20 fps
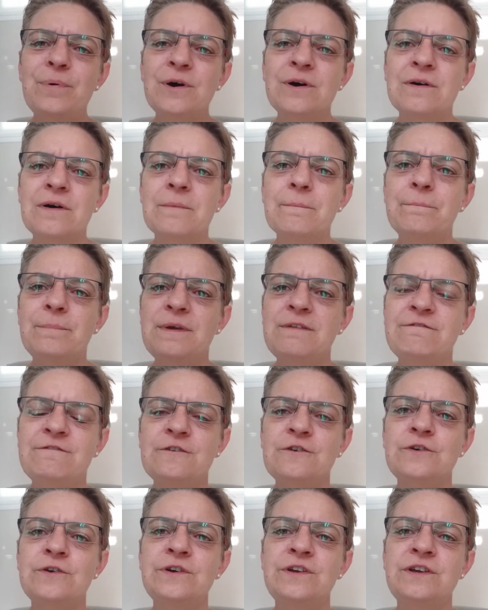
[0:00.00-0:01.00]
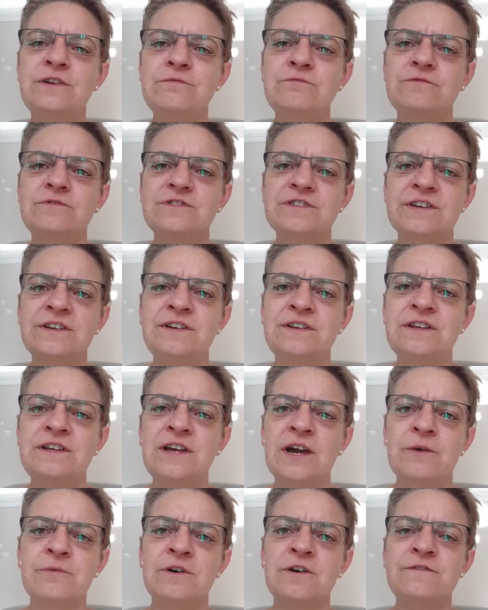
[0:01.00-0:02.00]
But before you suddenly
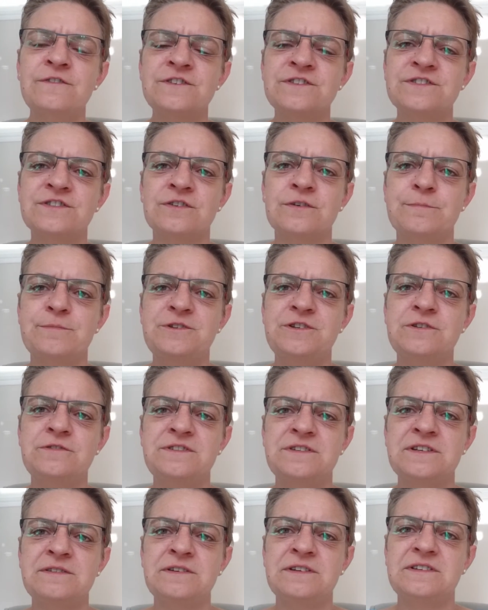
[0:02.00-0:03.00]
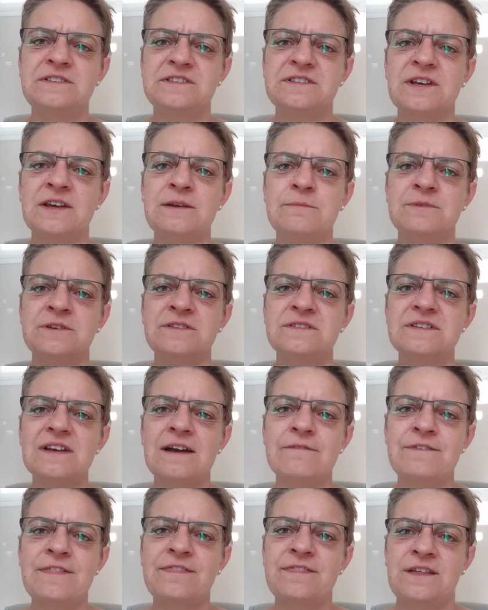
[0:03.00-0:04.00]
go off and start producing statements,
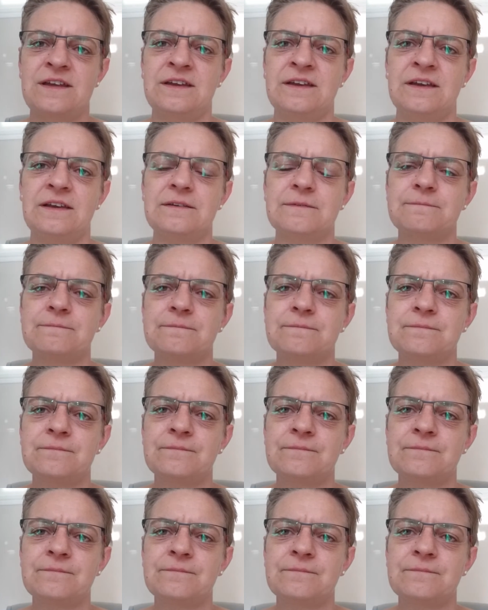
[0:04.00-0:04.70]
have a think.